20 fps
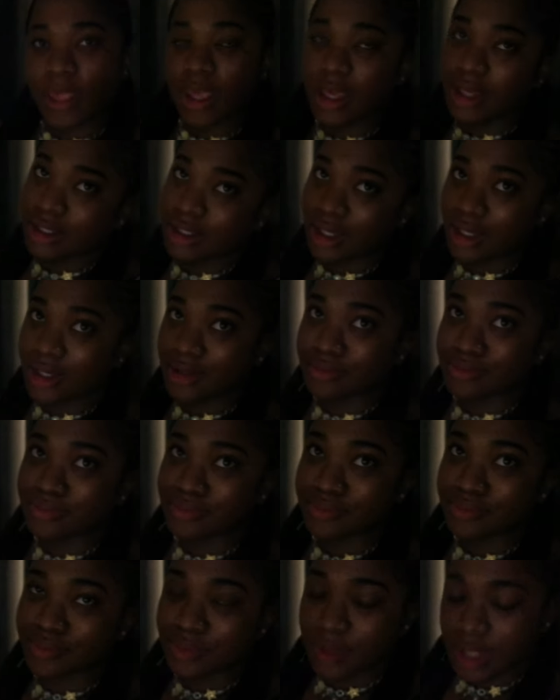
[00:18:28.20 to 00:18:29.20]
And yeah,
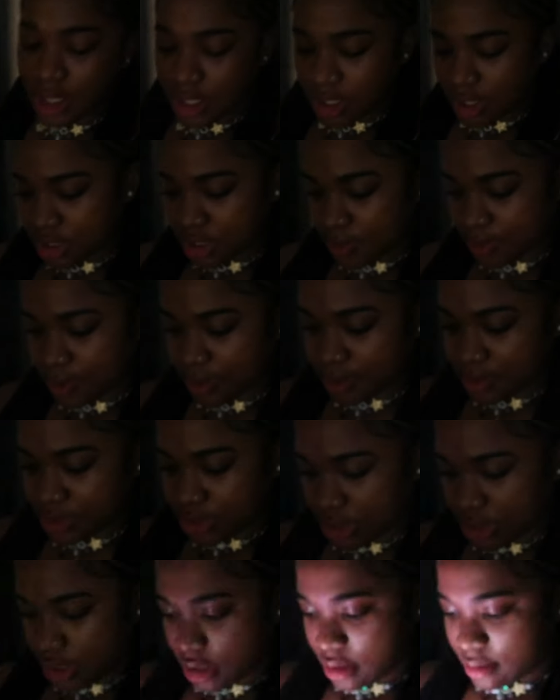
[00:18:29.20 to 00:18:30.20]
that's pretty
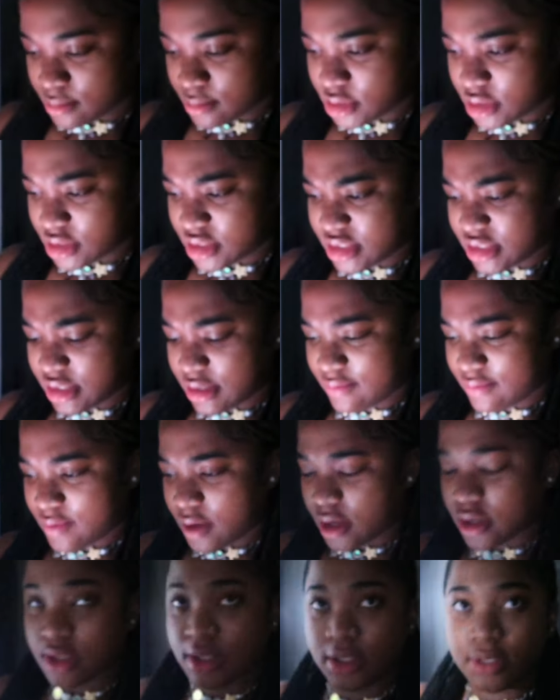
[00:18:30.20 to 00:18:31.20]
much it. I'm trying to see if
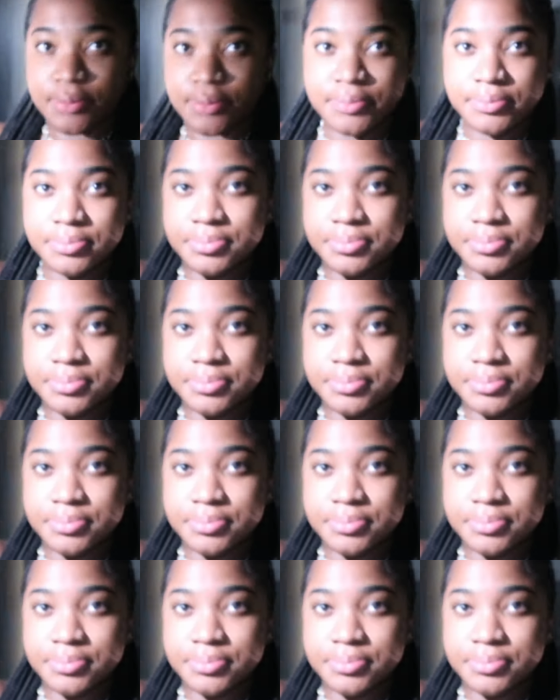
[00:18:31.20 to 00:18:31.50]
I could.